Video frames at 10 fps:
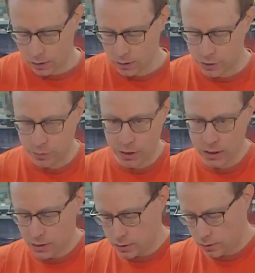
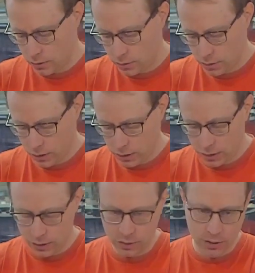springs
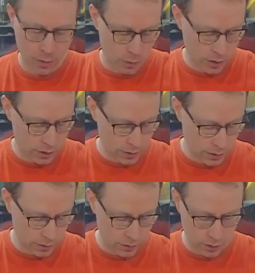in somewhere
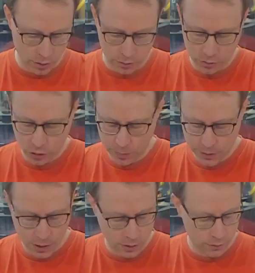in the top
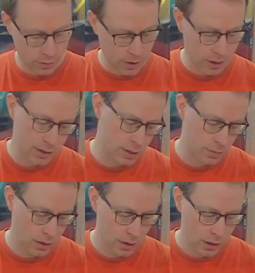side of the
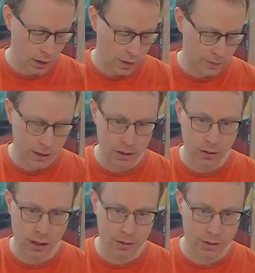mechanism, and then you
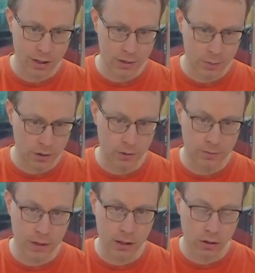can test with your
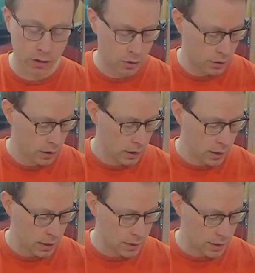finger,
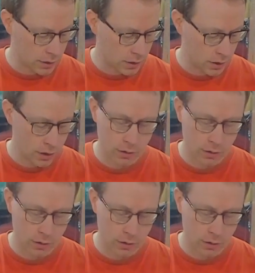is it